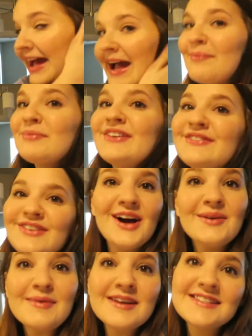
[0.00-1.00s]
happy
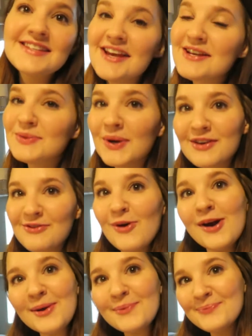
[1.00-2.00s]
Vlogmas Day
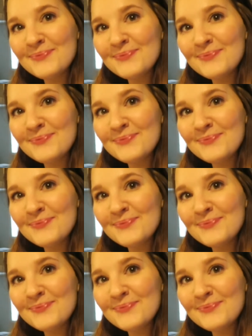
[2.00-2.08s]
24.